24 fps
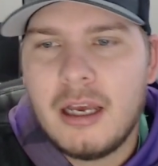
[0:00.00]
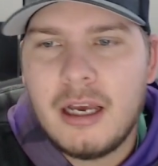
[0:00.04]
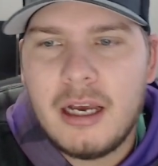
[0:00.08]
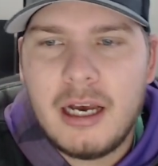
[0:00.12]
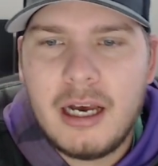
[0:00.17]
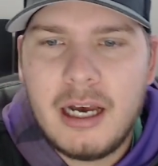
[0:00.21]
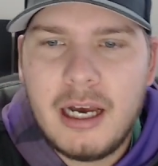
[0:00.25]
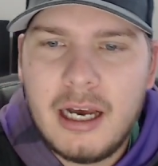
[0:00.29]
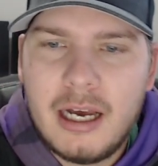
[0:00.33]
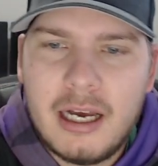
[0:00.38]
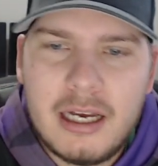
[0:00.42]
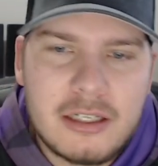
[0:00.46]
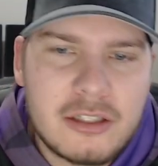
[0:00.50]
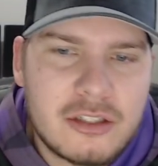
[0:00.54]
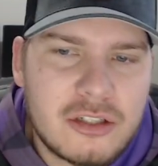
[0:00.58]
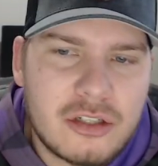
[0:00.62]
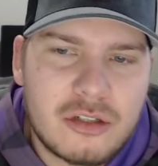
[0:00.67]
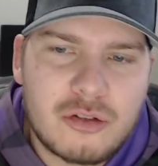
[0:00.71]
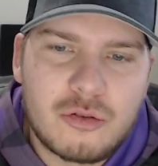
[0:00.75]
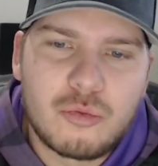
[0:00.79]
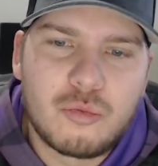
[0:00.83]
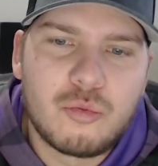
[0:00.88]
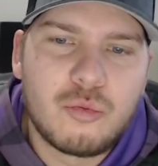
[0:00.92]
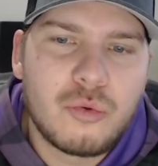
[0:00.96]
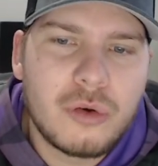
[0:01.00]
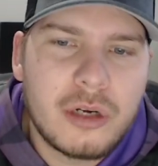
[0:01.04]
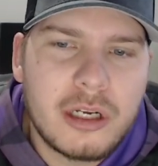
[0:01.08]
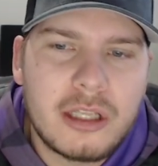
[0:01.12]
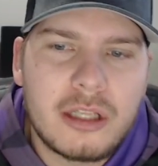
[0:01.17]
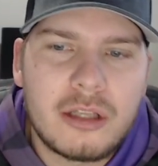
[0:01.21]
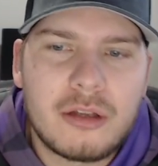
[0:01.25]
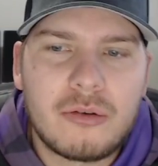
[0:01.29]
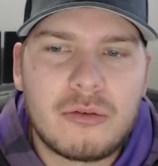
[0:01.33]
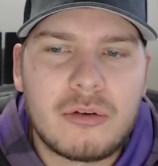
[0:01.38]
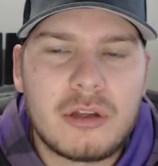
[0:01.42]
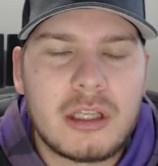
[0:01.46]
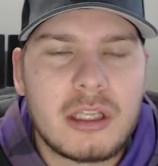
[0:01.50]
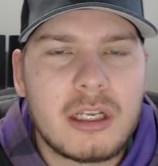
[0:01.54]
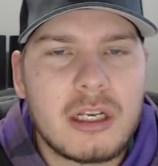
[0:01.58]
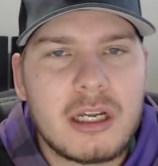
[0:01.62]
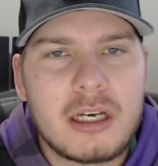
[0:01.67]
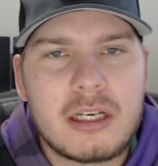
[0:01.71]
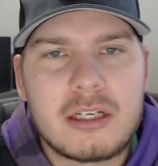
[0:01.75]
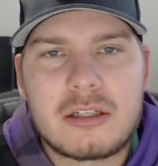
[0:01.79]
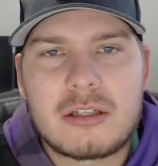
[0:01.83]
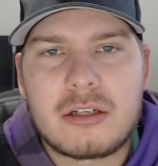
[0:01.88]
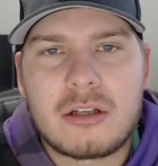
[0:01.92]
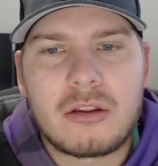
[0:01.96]
uh, it's just really, really
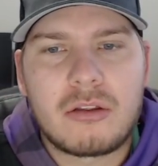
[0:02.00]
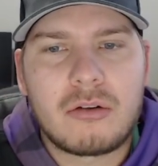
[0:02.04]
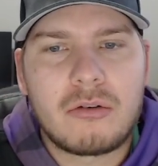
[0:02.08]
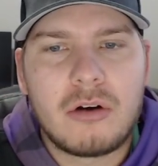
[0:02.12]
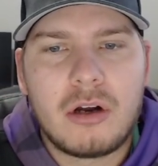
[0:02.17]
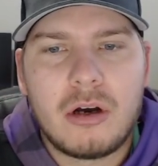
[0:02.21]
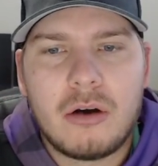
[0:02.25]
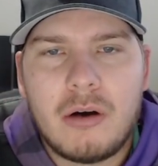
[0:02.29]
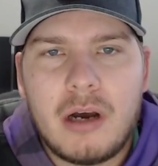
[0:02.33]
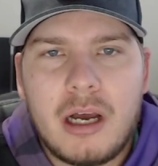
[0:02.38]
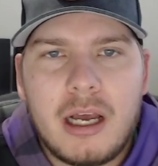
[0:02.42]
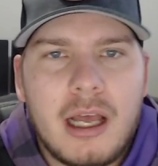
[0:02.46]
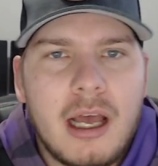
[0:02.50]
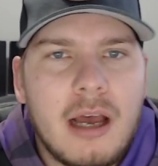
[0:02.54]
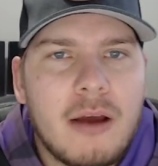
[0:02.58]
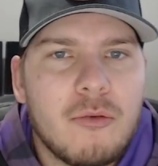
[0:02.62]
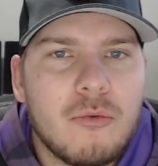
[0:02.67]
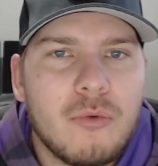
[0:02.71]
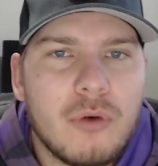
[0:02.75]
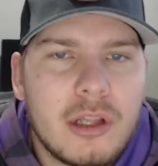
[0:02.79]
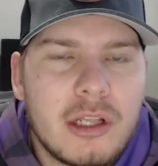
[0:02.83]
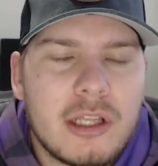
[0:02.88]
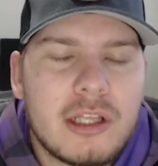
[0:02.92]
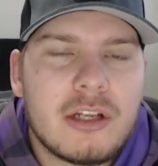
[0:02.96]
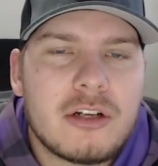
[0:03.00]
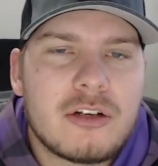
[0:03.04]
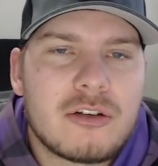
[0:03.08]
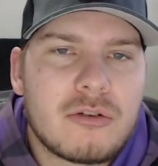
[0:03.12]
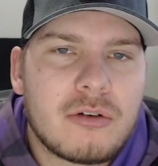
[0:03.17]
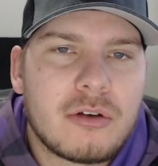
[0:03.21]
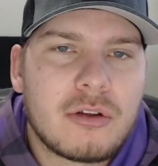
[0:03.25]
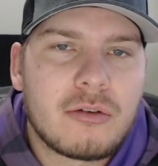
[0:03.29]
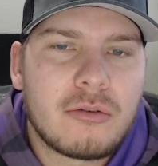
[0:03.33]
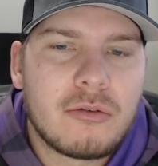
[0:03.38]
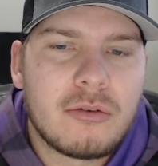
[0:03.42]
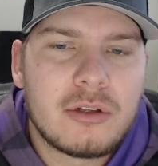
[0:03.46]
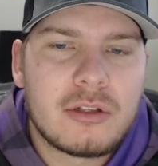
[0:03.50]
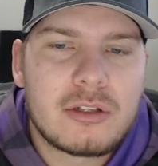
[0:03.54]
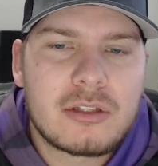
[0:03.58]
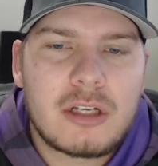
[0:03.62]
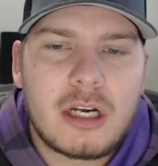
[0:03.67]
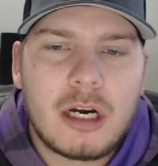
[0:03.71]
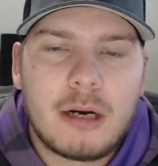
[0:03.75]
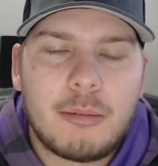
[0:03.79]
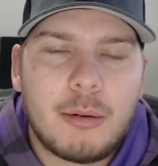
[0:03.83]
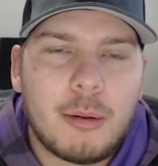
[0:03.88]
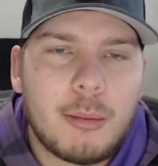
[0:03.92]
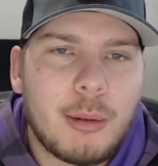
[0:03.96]
nice to throw. I, I really enjoy throwing this
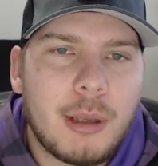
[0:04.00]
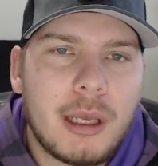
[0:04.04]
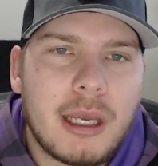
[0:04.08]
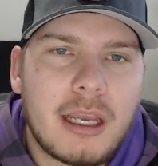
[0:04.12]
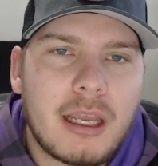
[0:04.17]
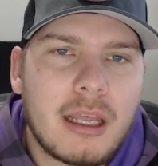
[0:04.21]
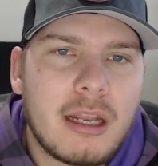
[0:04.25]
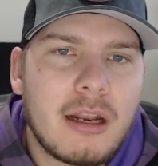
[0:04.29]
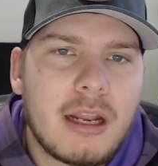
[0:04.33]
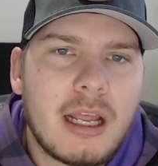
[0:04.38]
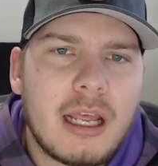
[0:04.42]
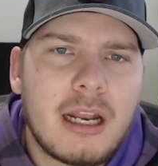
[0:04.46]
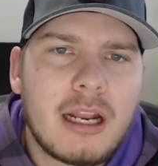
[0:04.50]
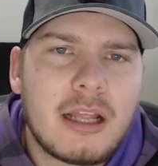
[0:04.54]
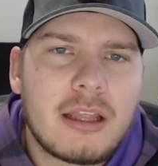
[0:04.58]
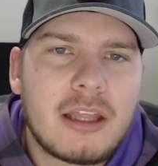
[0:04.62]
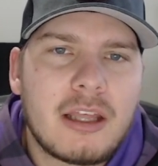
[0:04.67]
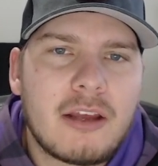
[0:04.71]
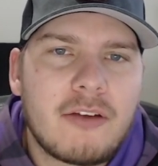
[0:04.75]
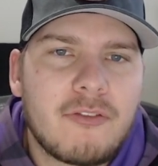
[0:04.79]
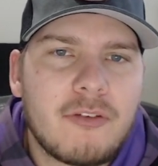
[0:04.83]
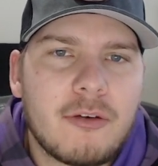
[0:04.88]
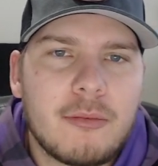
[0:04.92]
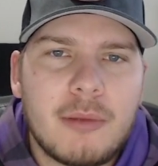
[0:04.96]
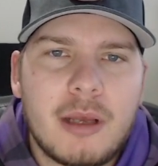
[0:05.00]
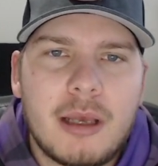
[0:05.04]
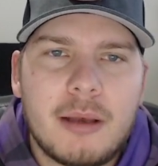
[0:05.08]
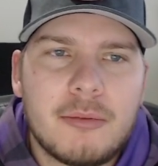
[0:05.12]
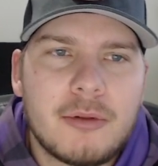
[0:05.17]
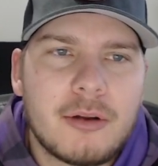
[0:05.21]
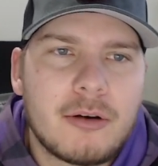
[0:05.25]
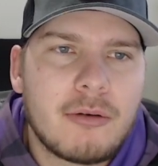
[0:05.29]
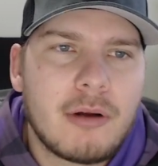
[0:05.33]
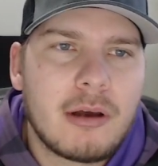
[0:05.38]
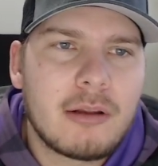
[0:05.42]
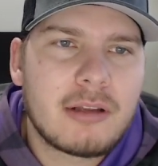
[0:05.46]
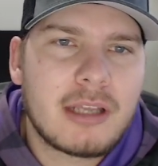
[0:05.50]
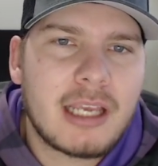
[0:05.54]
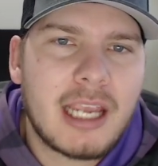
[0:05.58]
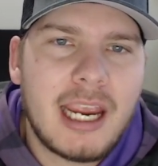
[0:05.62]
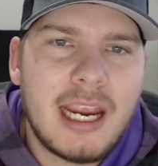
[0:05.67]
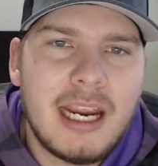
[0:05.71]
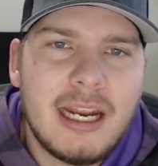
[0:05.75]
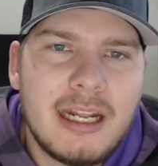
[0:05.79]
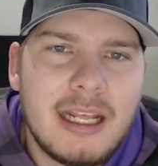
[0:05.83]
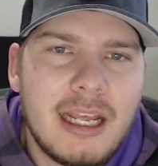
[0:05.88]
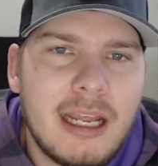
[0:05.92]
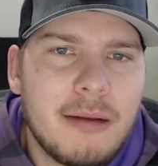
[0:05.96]
carpet bag, and and I think from him they're around like
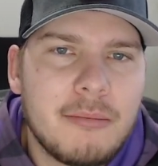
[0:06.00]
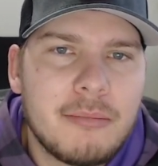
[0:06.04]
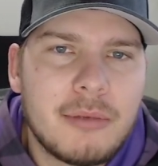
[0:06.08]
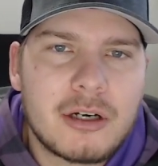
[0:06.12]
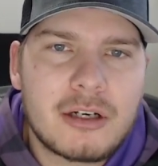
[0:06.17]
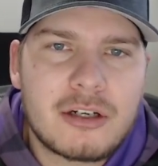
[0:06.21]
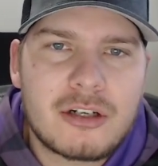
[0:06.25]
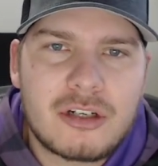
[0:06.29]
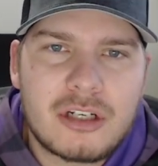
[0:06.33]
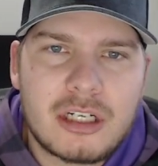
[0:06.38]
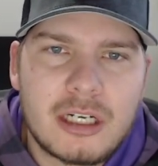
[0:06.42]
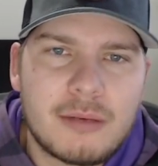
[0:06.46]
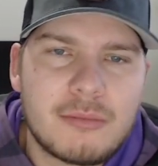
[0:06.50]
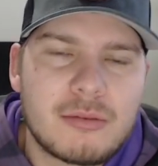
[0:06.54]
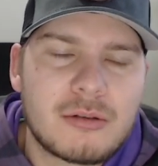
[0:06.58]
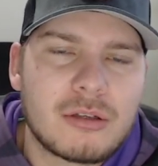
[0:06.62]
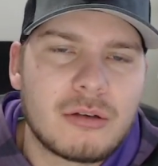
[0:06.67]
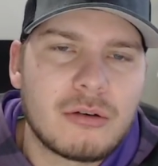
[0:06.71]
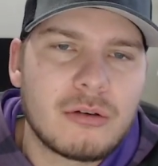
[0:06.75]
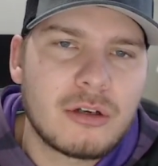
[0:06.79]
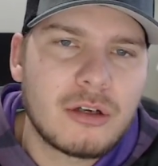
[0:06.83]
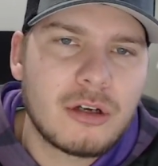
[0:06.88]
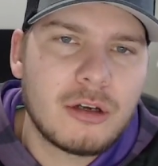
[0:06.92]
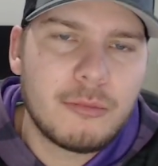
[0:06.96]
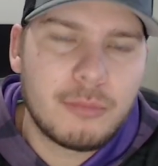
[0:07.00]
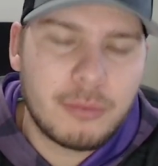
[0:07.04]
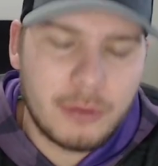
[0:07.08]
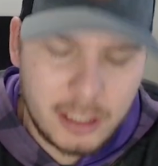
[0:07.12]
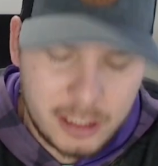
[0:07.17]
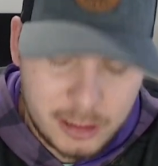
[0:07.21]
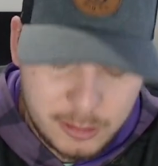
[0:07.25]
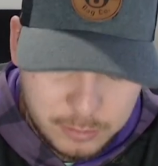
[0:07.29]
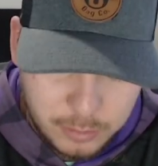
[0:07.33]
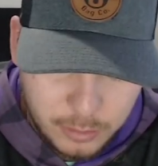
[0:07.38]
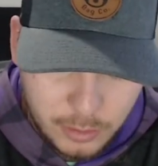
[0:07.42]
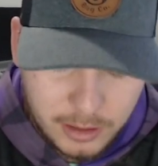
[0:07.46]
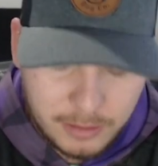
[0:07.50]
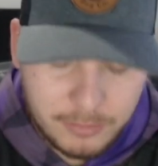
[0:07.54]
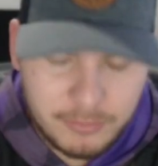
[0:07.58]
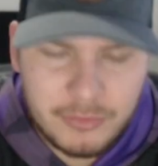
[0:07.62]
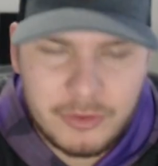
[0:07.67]
eighty eight bucks shipped, so good price point.